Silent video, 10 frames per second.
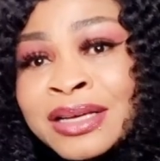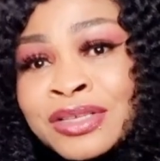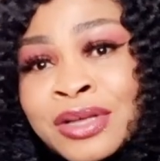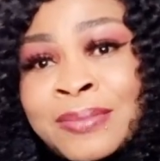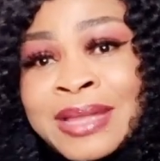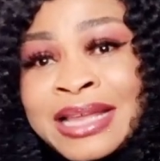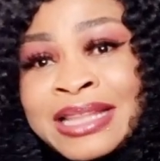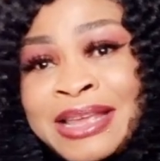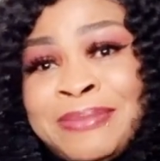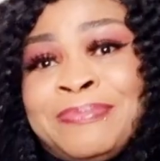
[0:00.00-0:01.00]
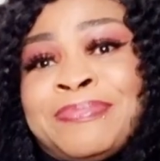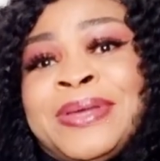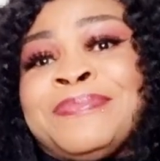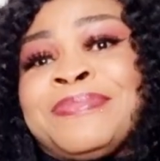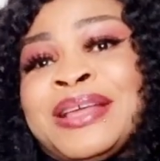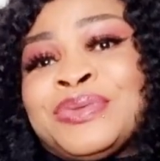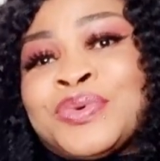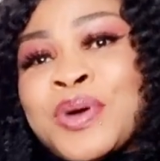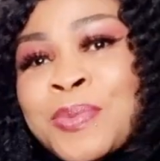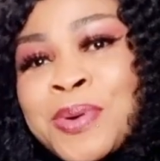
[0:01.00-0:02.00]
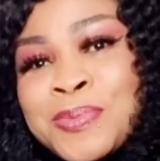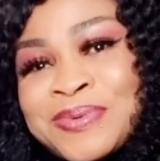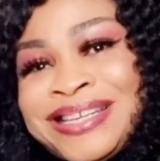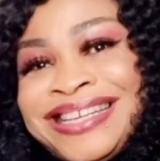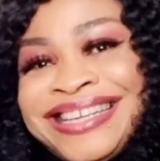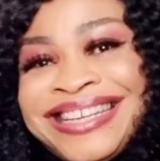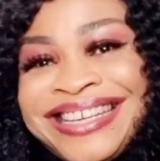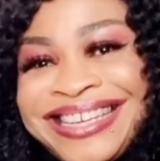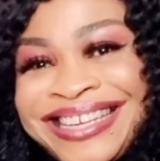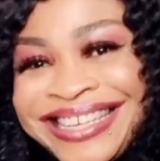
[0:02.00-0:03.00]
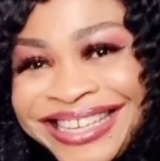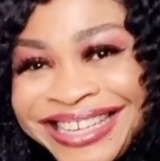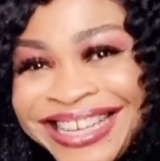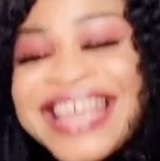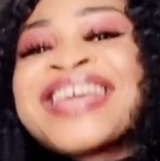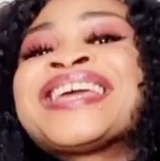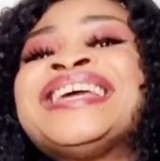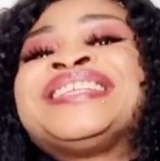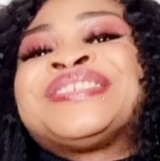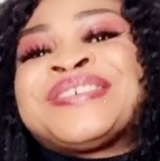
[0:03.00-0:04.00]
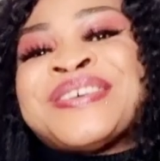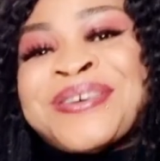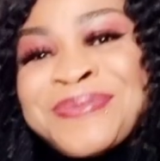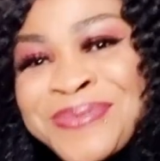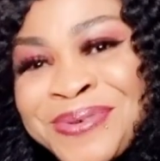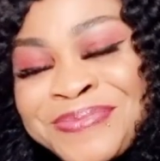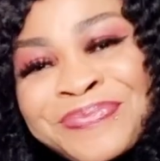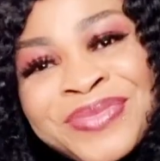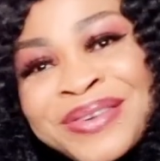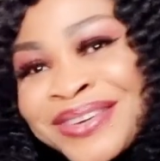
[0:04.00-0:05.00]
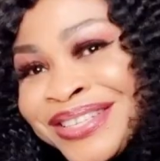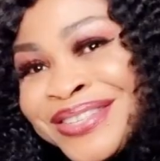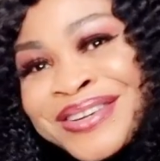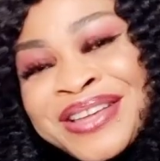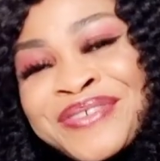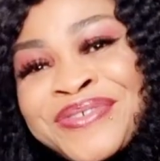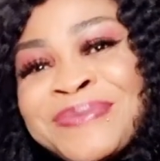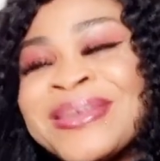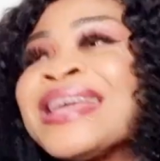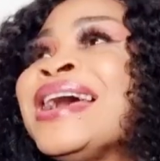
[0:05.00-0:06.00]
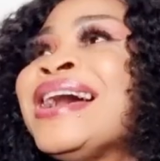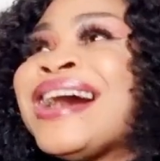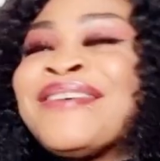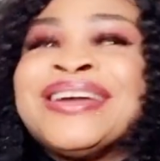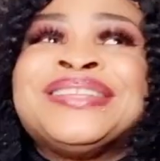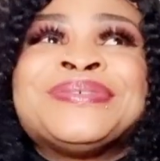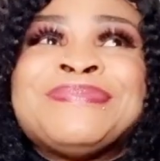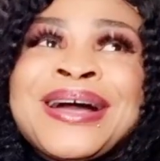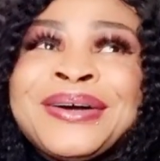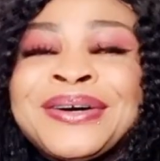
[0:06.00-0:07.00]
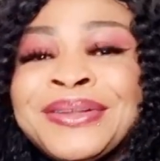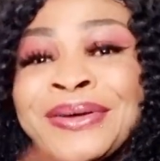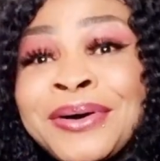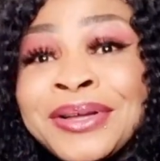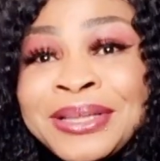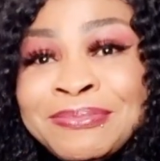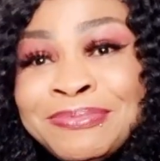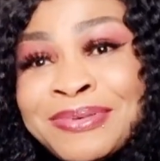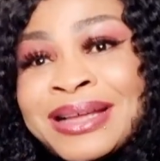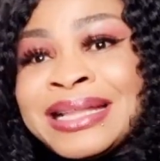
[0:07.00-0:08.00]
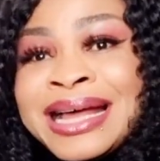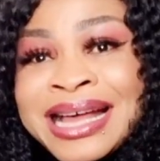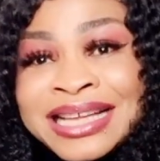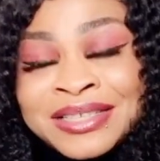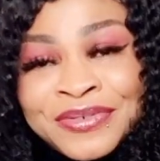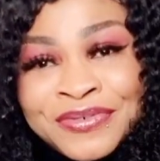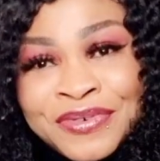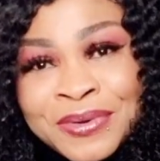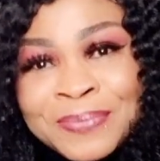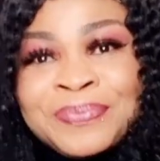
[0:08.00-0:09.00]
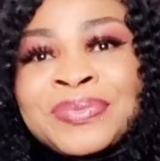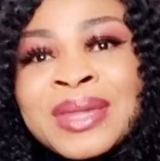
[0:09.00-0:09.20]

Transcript: Sometimes the implant will come up. It will come up. It wasn't okay for me. I went to buy all the bra that has a foam.